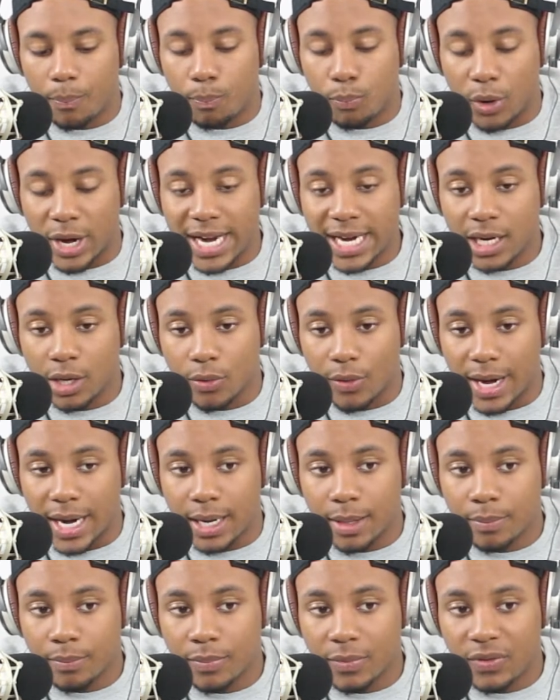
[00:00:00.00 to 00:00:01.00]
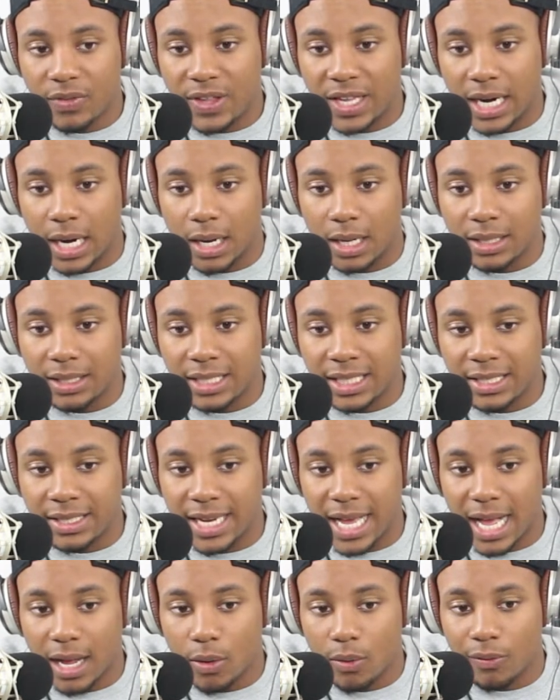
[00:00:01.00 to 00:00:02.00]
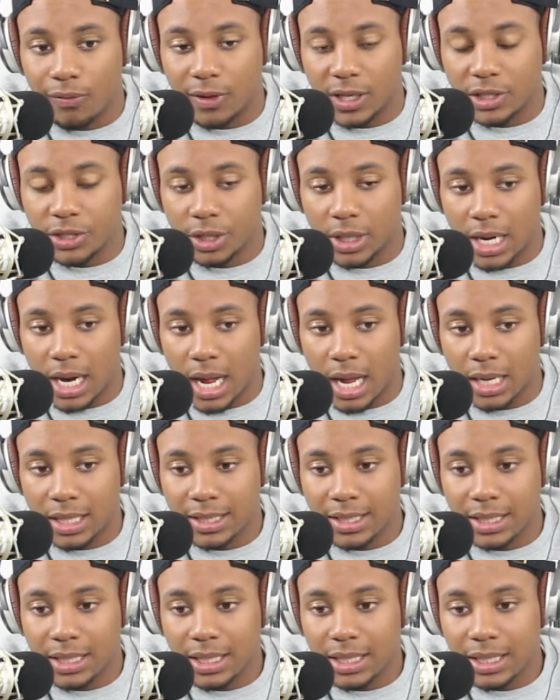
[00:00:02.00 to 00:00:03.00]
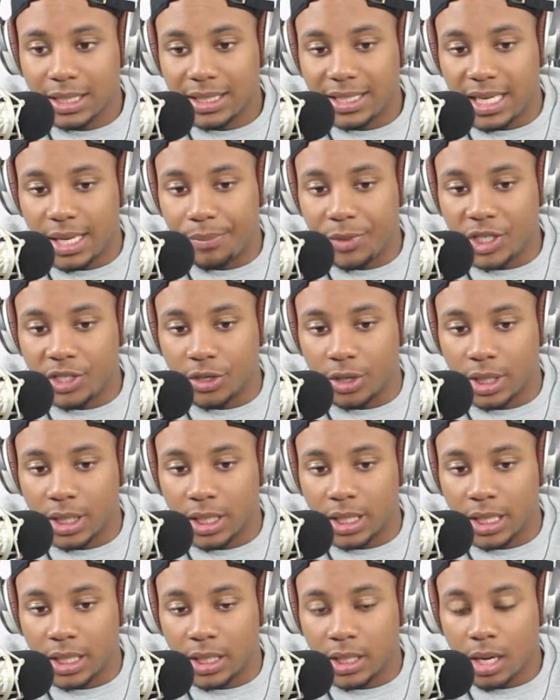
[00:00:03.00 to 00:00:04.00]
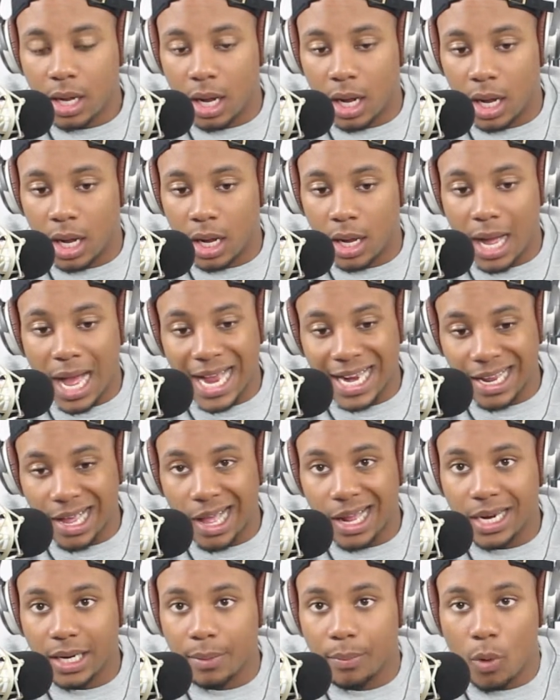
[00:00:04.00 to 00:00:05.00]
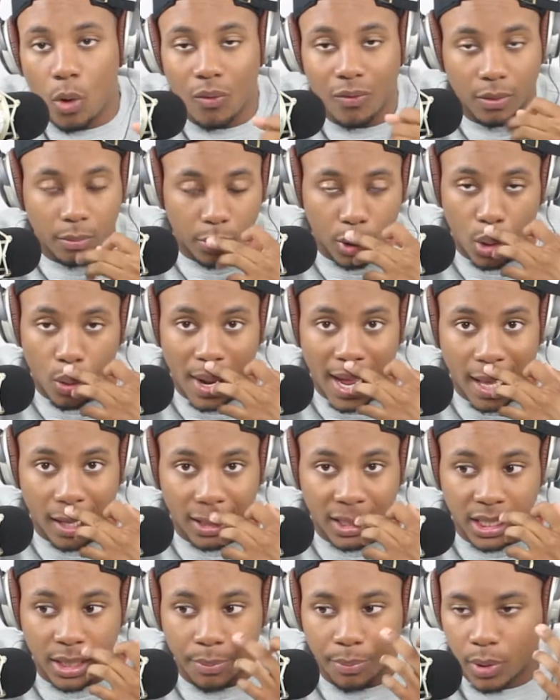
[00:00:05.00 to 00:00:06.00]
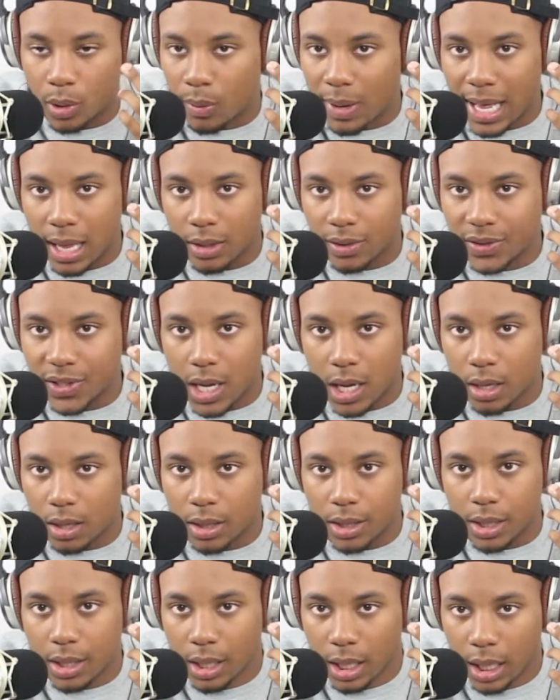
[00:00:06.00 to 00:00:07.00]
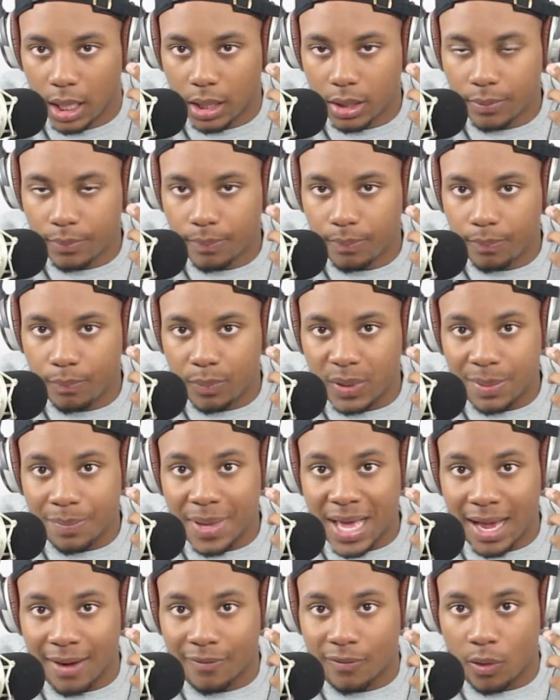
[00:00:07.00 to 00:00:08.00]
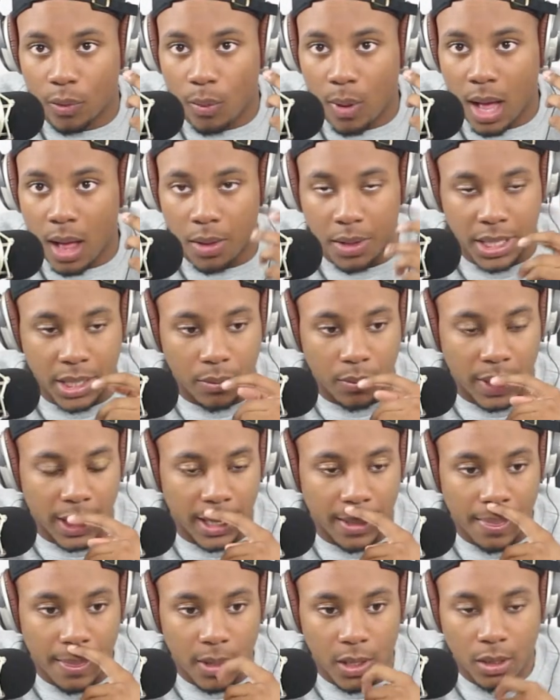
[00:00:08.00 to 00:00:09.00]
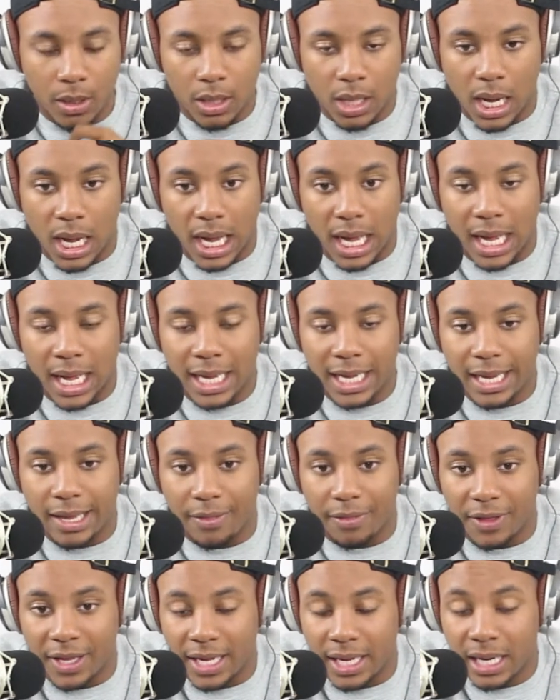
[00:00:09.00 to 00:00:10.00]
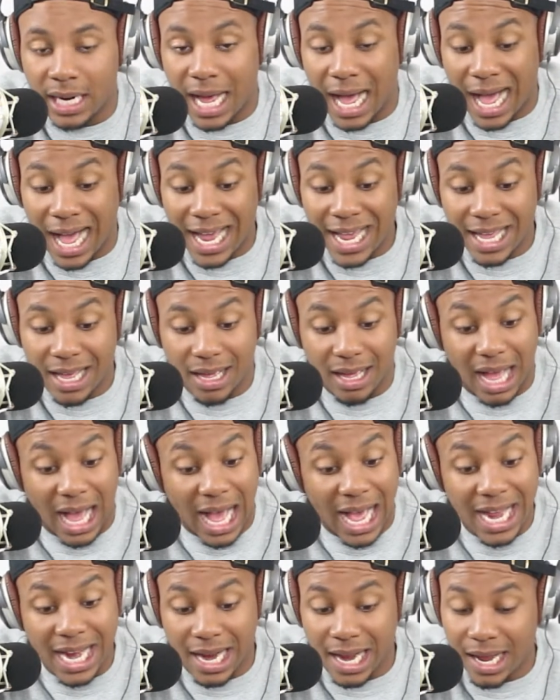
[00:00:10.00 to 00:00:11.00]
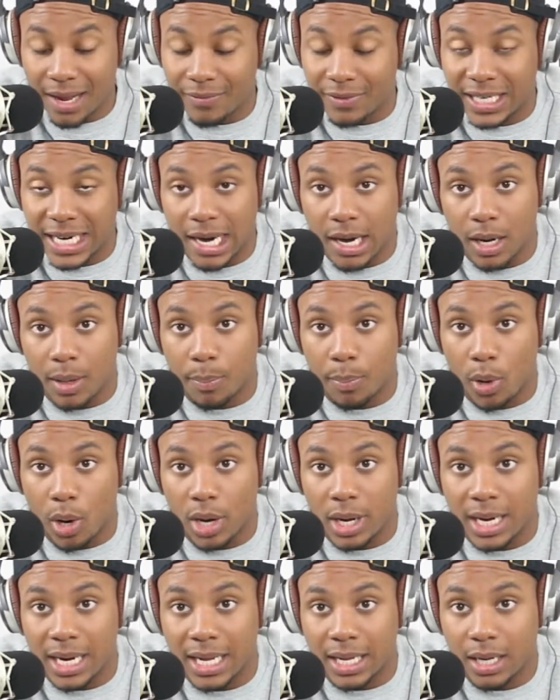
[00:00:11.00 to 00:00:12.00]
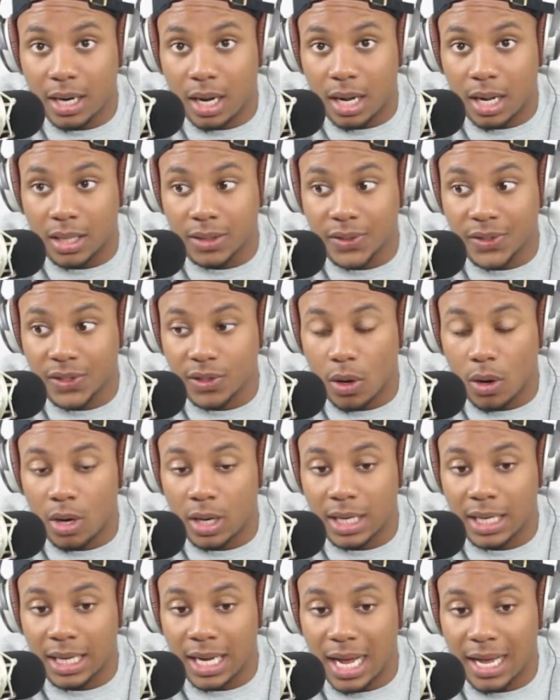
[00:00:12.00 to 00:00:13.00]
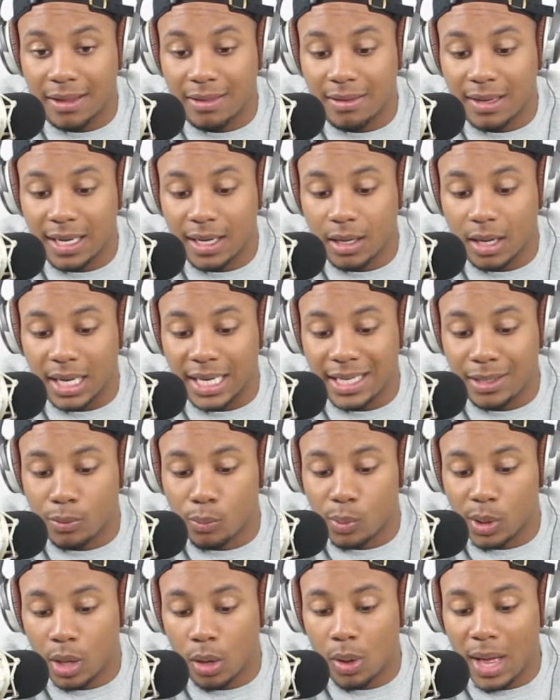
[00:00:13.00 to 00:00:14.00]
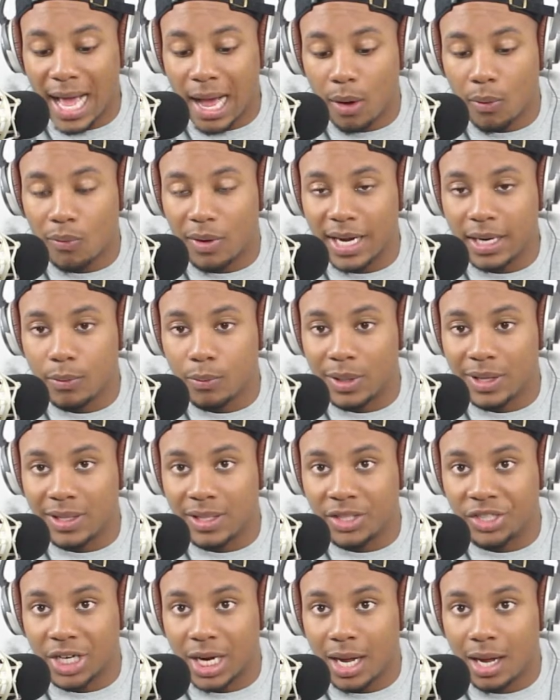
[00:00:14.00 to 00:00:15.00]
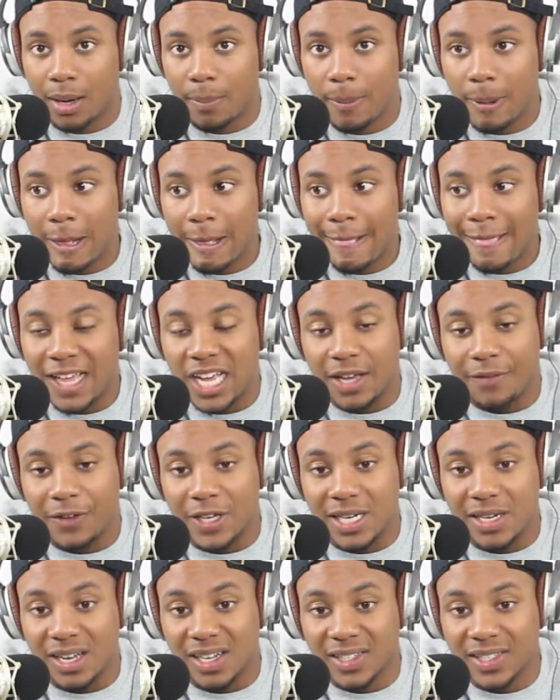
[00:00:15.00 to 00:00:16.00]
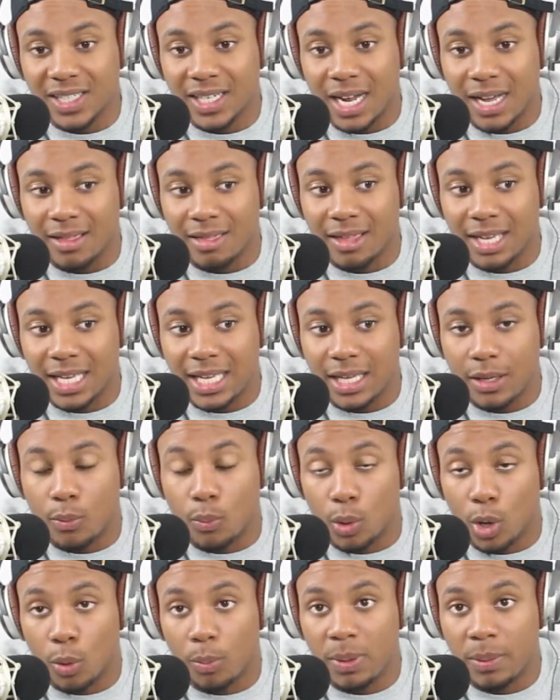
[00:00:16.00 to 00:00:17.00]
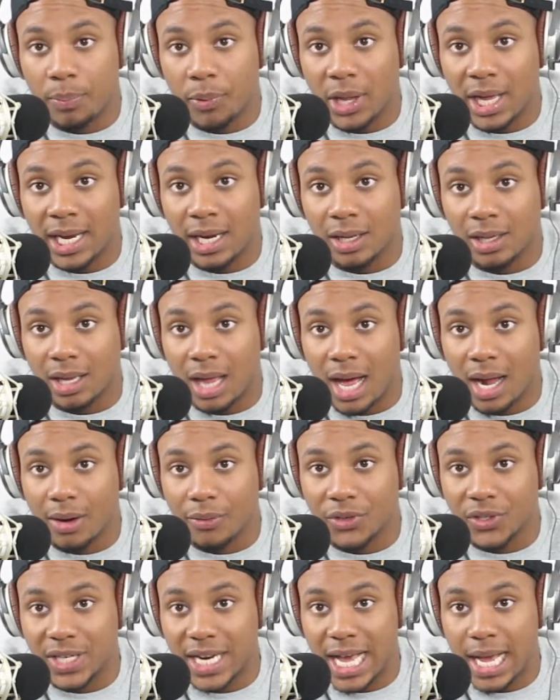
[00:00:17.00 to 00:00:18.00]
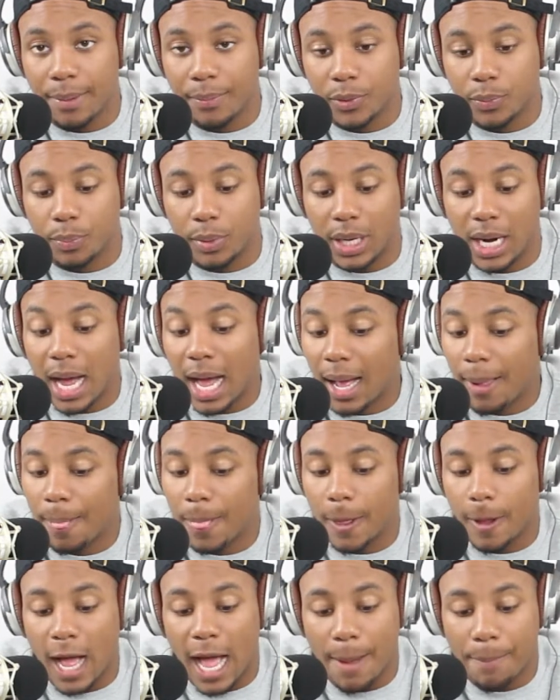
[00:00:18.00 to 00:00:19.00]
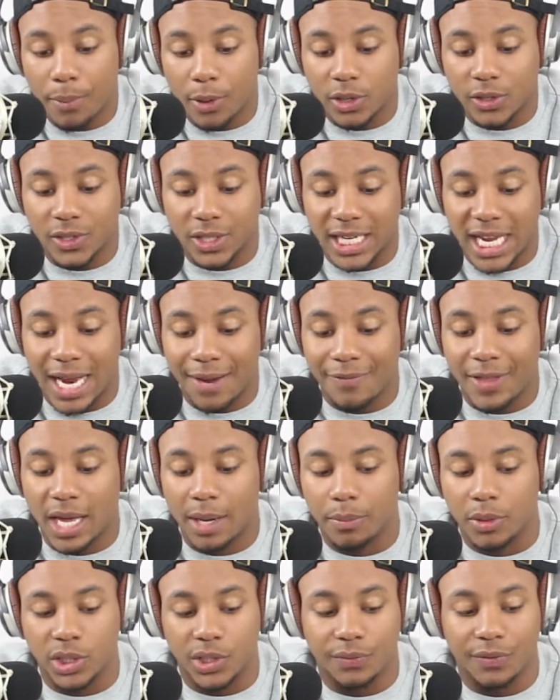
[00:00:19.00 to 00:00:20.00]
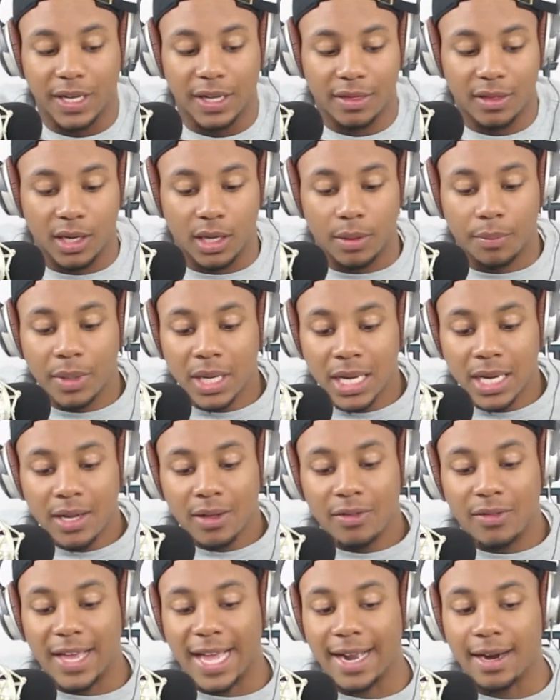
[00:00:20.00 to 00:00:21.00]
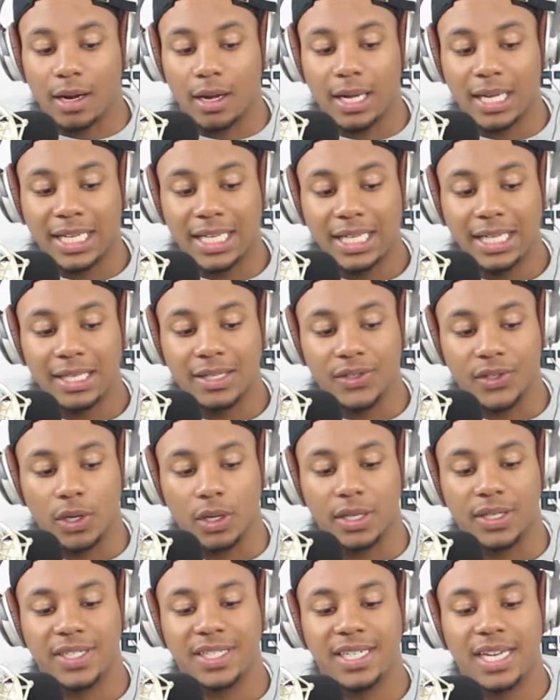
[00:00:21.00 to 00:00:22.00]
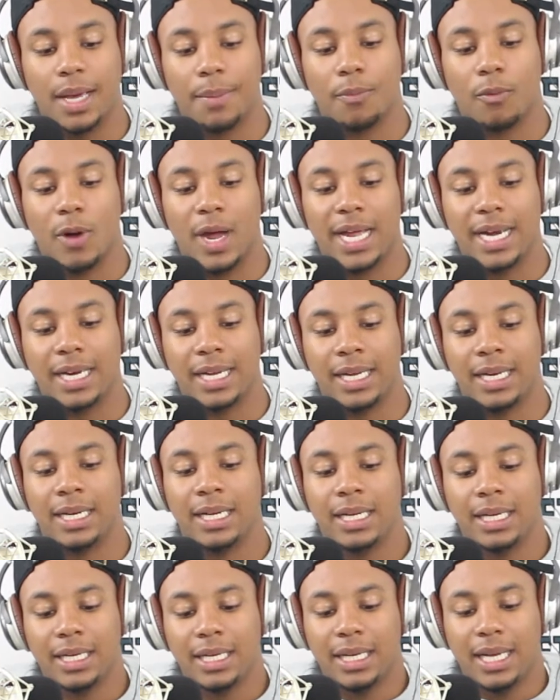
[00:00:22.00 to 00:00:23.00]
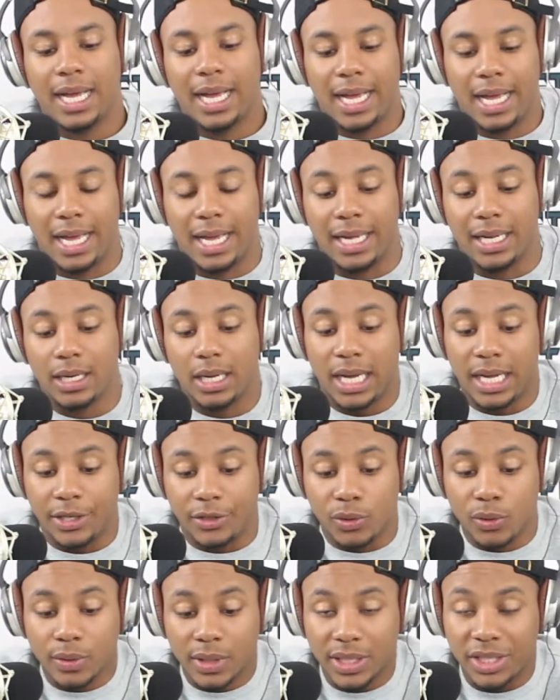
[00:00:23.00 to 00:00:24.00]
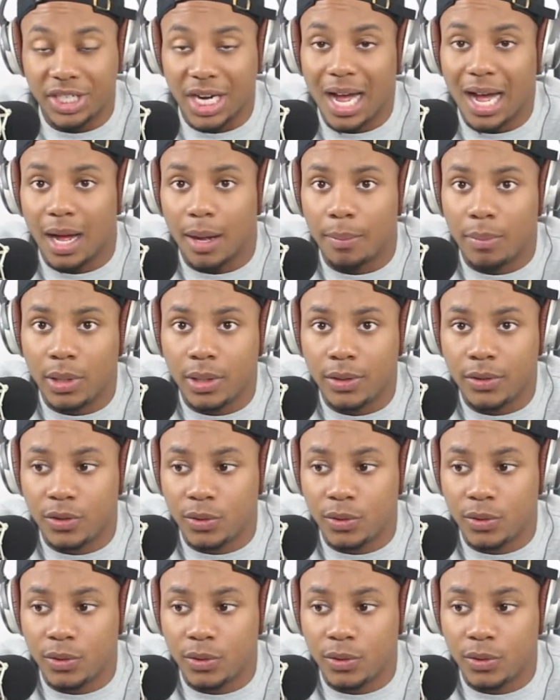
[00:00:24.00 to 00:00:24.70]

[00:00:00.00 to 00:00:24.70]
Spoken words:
Brandon Graham, then D tackle Fletcher Cox, Timmy Jernigan. I got him over Bo Allen, and Bo Allen's not going to be back for a while anyway. And then I have Derek Barnett starting. I think he will outright win the job. If he doesn't, I think he will be playing a lot of snaps. But I personally have that much faith in him that he is going to step right in and do the job.